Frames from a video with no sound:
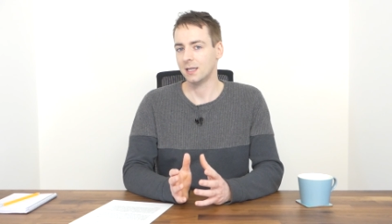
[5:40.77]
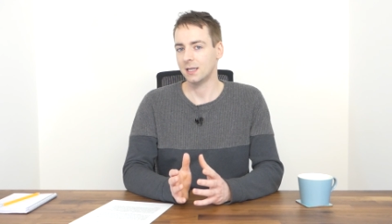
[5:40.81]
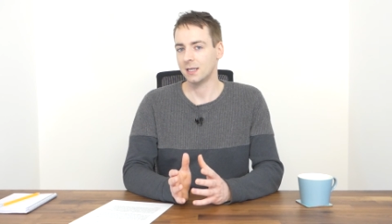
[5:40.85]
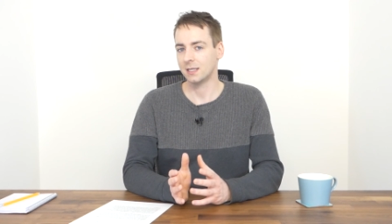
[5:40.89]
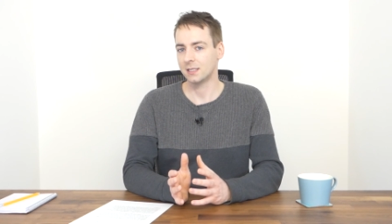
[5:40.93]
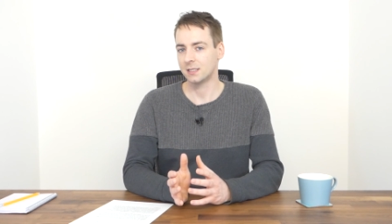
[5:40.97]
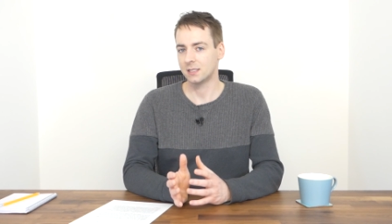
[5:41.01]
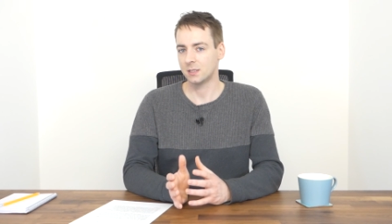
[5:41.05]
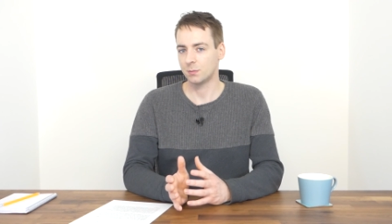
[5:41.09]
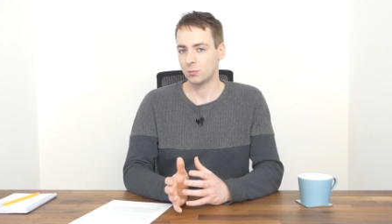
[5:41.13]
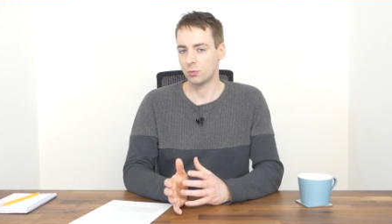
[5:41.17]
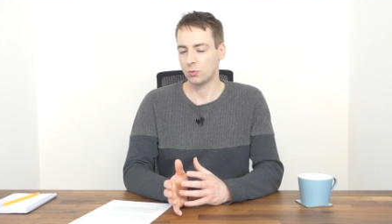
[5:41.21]

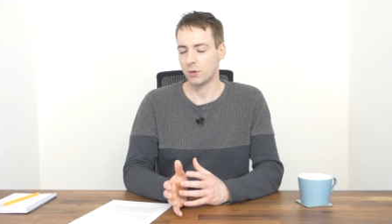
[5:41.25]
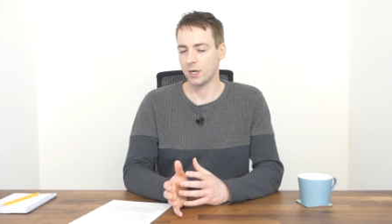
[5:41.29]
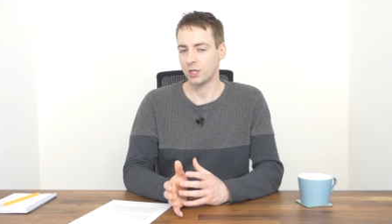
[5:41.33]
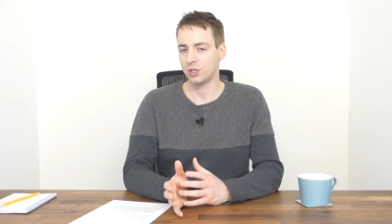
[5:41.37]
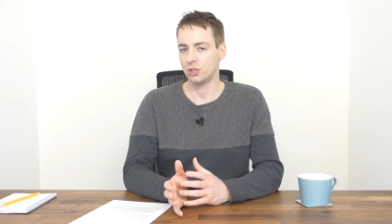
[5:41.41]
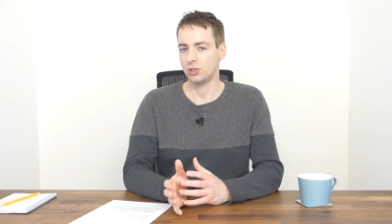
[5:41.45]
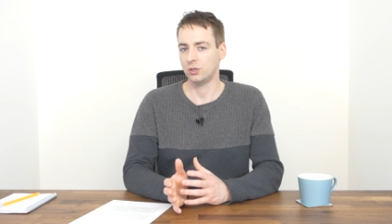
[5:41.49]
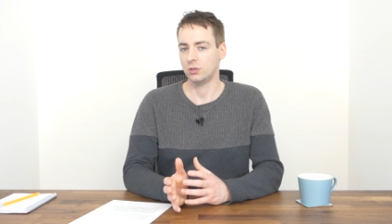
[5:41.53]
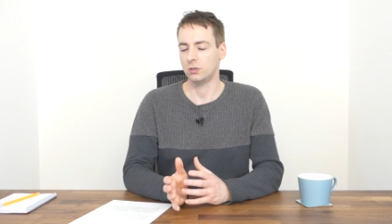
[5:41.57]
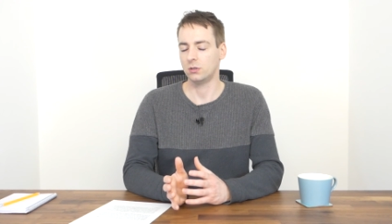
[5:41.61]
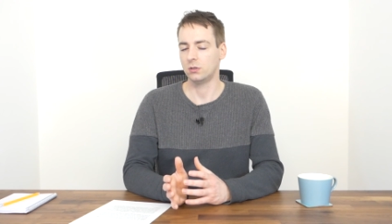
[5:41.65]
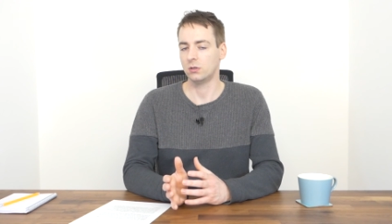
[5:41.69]

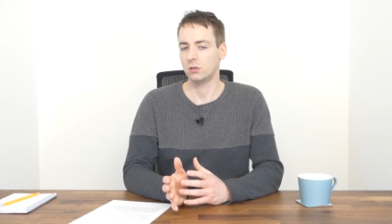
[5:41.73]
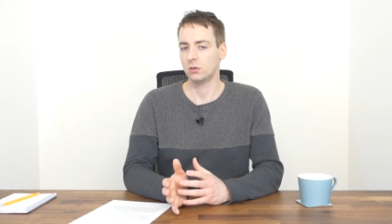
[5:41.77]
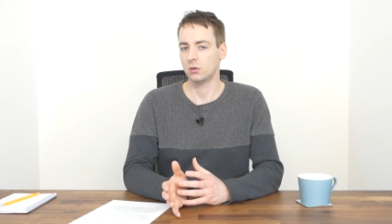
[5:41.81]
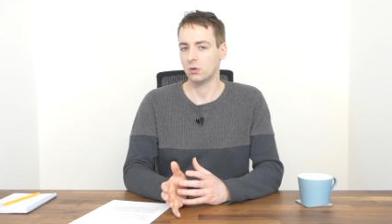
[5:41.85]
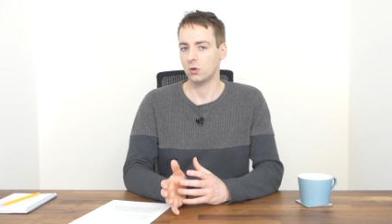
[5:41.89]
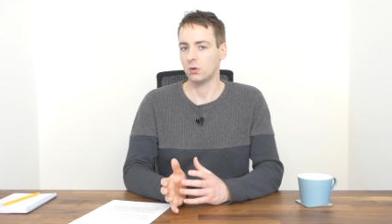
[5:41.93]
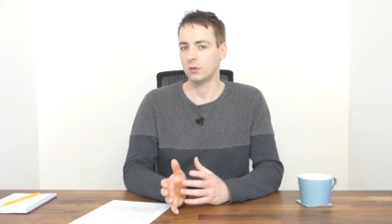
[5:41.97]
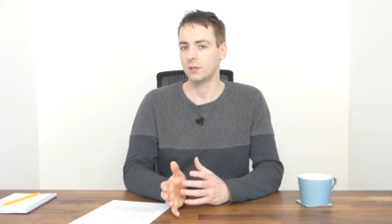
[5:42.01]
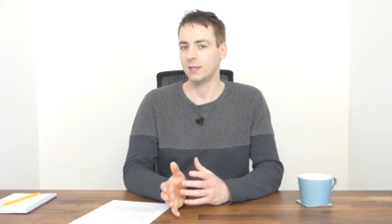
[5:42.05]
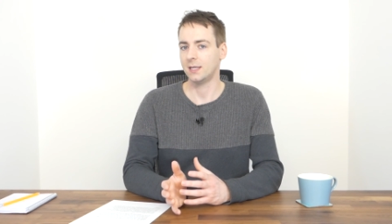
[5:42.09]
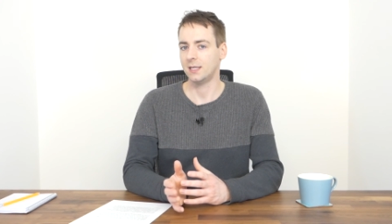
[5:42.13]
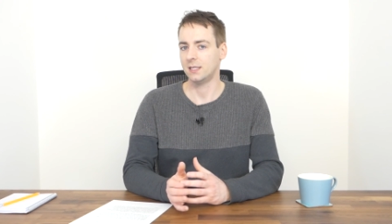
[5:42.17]
expression
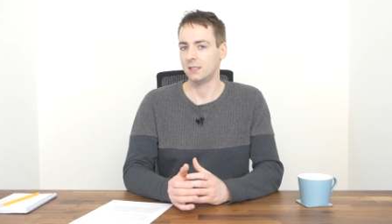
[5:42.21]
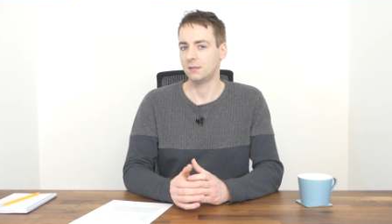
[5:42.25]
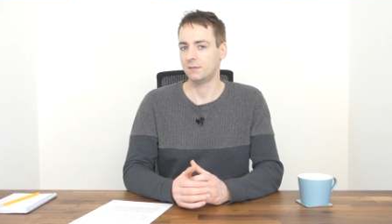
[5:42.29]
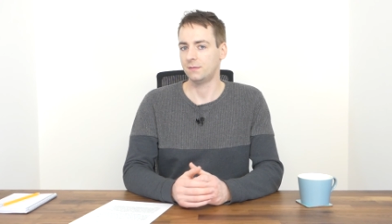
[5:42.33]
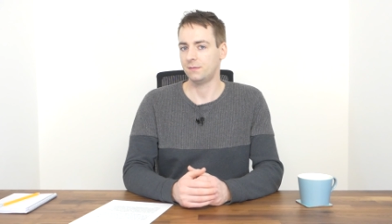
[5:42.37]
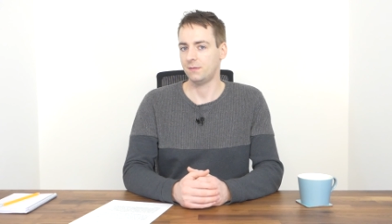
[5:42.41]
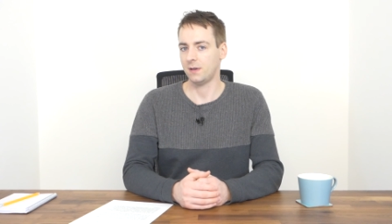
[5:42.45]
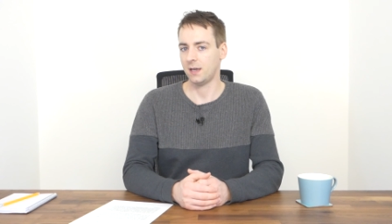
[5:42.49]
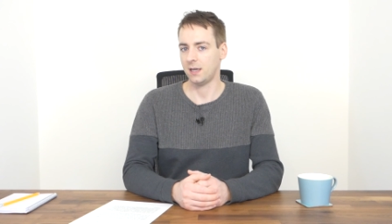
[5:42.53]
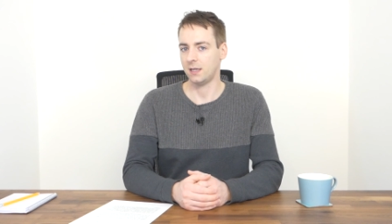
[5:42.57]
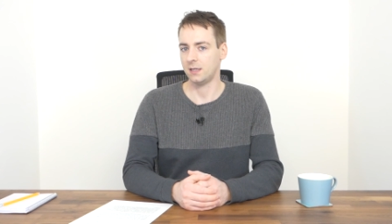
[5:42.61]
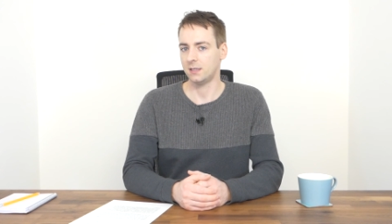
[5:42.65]
on his
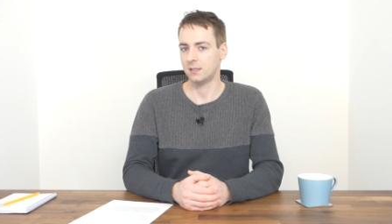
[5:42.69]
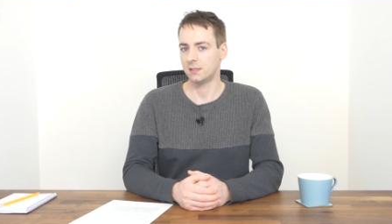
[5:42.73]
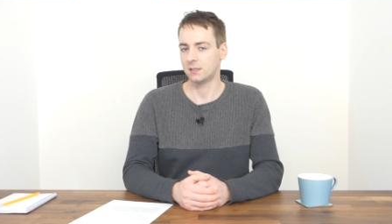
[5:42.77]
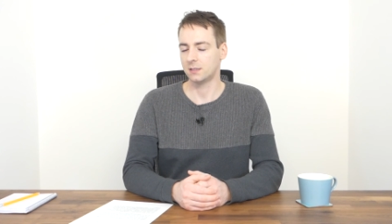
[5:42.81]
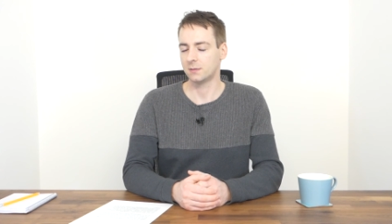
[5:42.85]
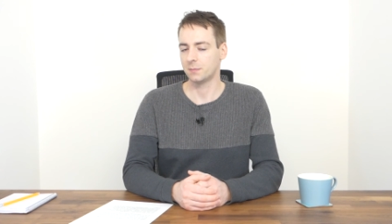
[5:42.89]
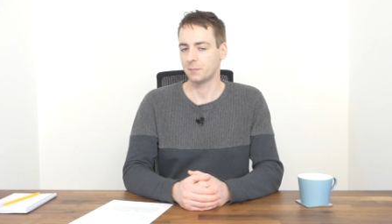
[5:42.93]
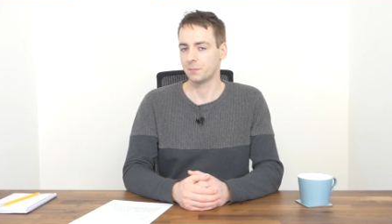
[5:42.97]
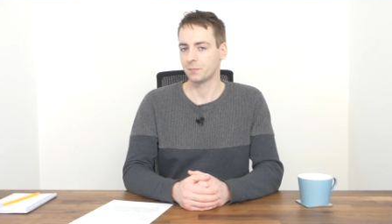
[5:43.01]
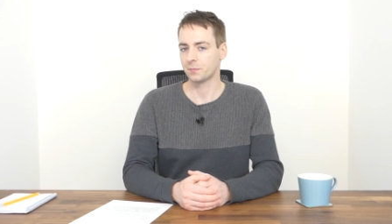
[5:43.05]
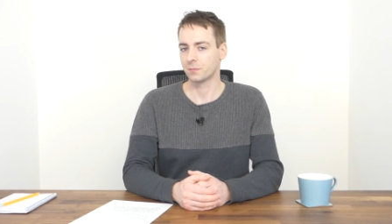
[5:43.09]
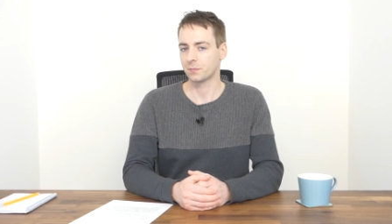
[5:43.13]
face.